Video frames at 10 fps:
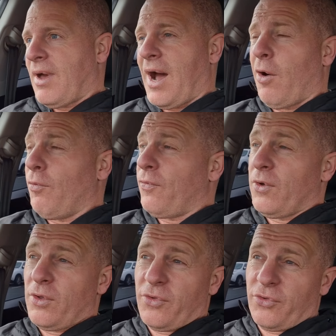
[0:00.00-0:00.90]

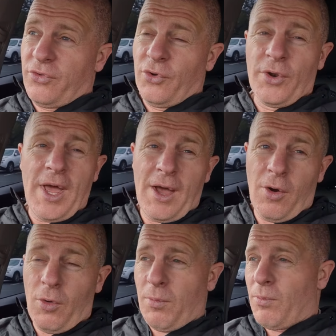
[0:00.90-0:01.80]
Alfred's,
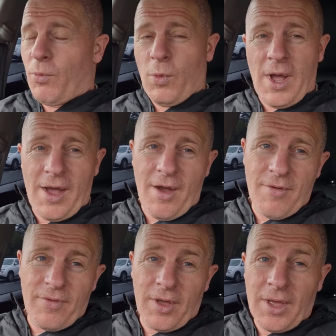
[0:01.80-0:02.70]
Dunelm,
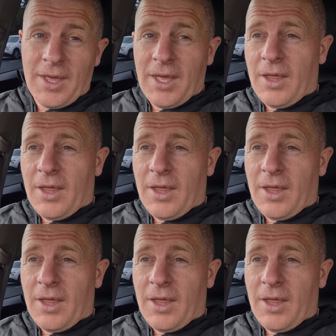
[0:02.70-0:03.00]
wherever.